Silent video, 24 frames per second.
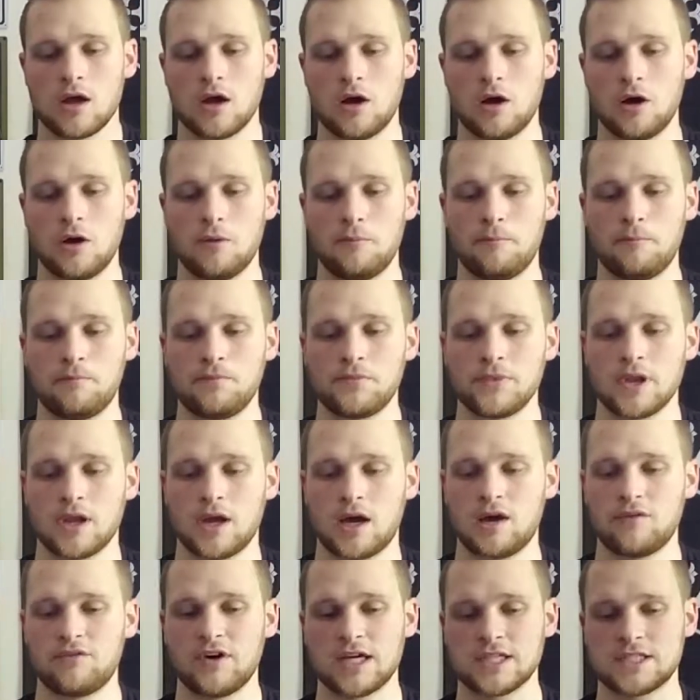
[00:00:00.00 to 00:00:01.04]
I've
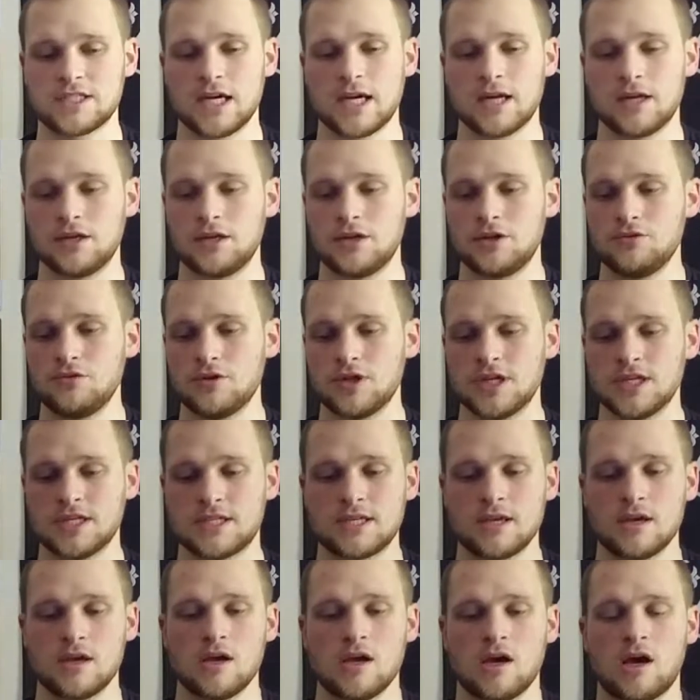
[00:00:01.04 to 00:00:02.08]
actually had to do
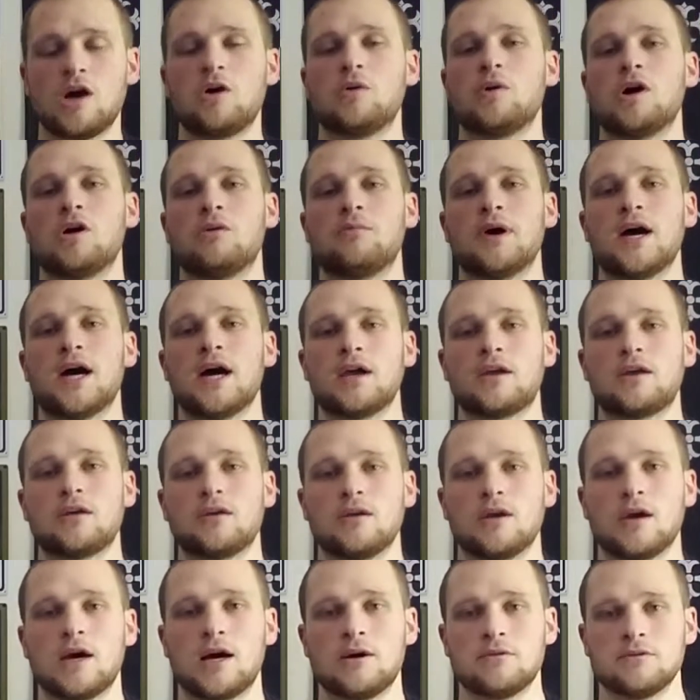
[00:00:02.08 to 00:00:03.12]
this a while back.
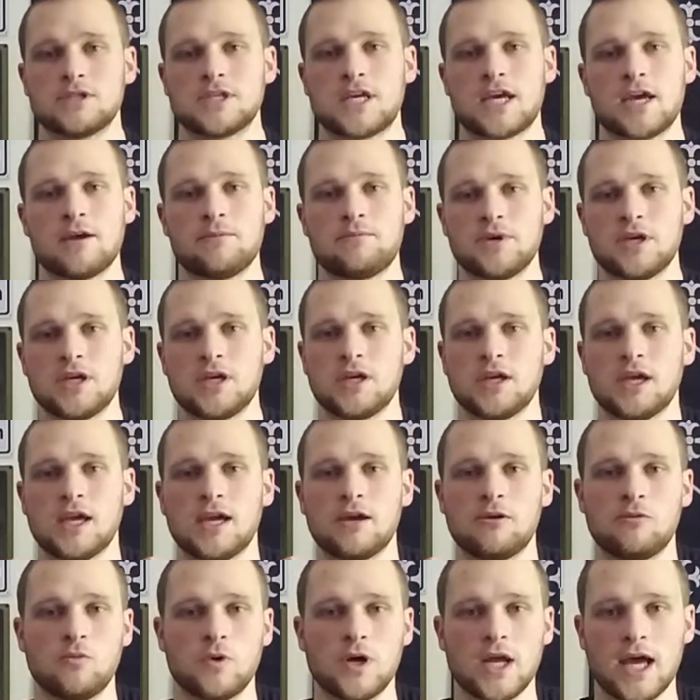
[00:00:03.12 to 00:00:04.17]
I was camping
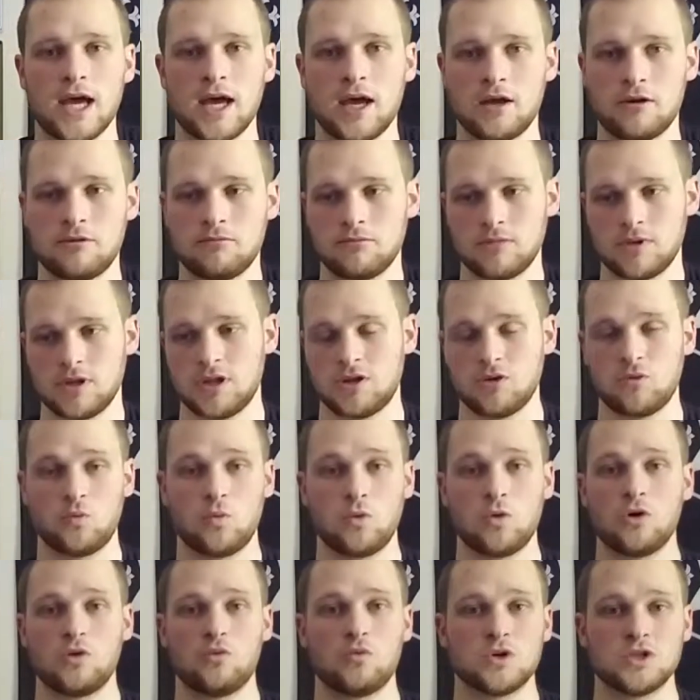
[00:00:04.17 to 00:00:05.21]
and the
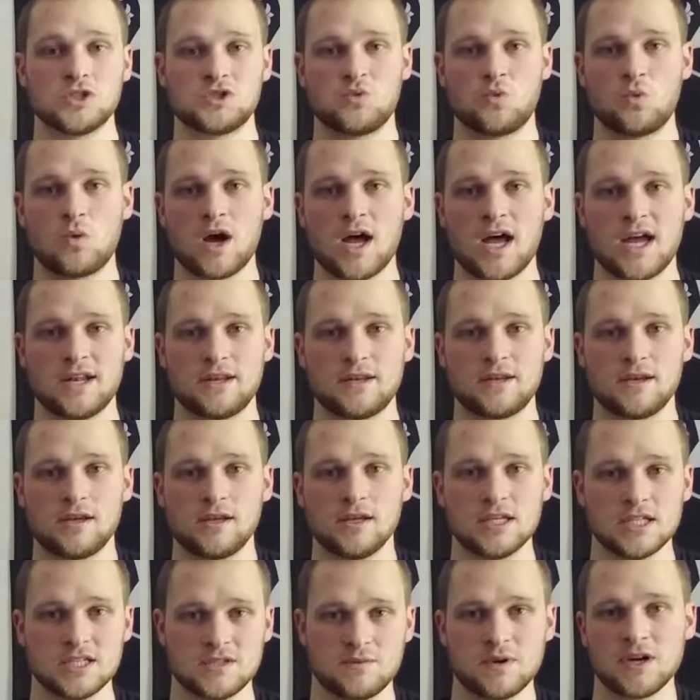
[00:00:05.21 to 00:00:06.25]
wood was wet.
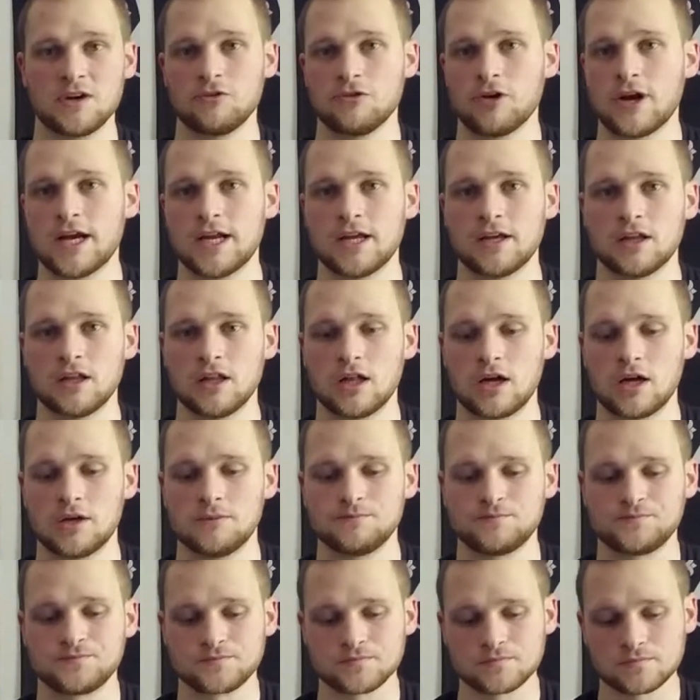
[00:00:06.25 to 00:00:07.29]
It's been raining a
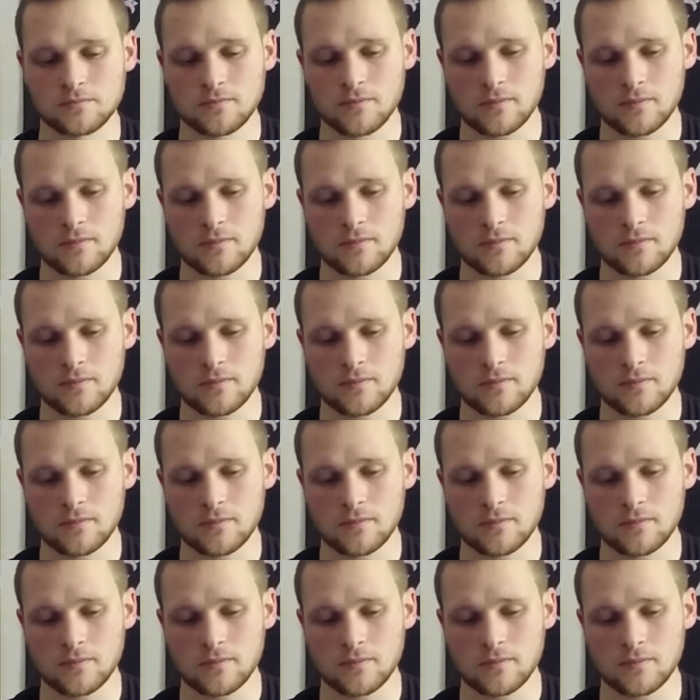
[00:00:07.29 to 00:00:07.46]
lot.